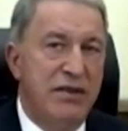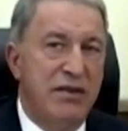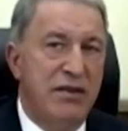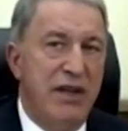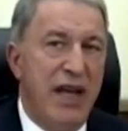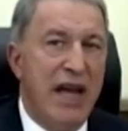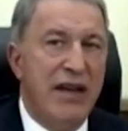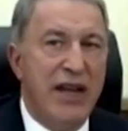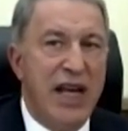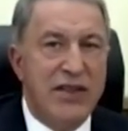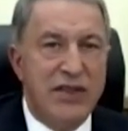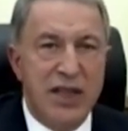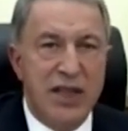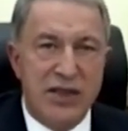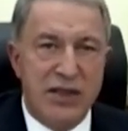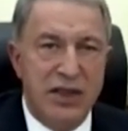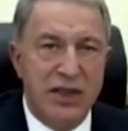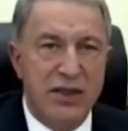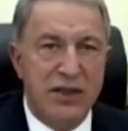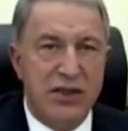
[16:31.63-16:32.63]
and
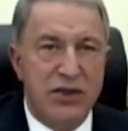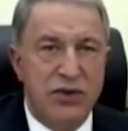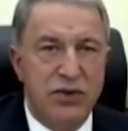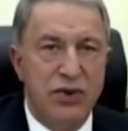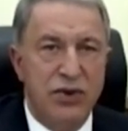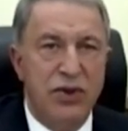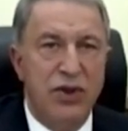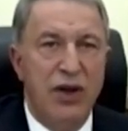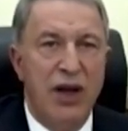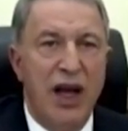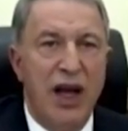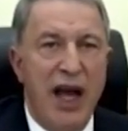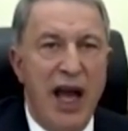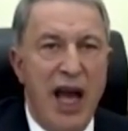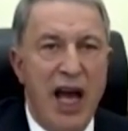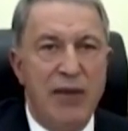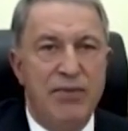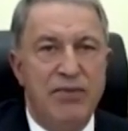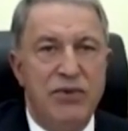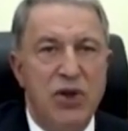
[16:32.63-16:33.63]
assistance to
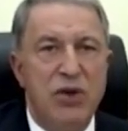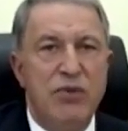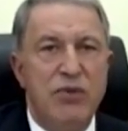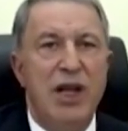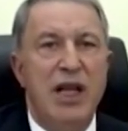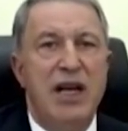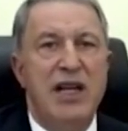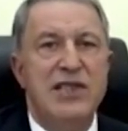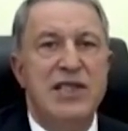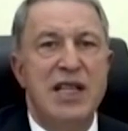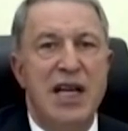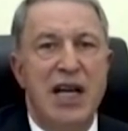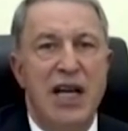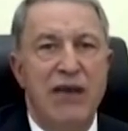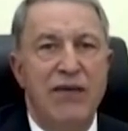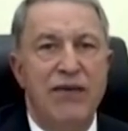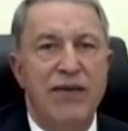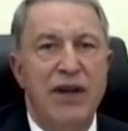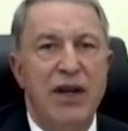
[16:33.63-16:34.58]
help normalize life,